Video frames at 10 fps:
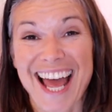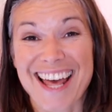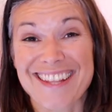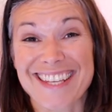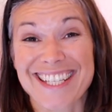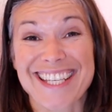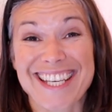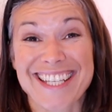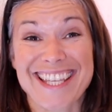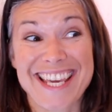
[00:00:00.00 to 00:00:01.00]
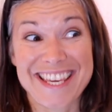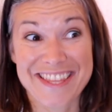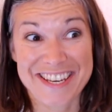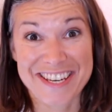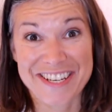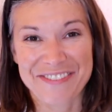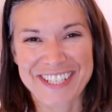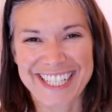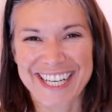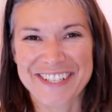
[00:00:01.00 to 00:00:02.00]
and this is the third
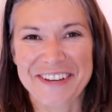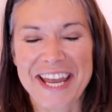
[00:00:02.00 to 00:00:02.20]
video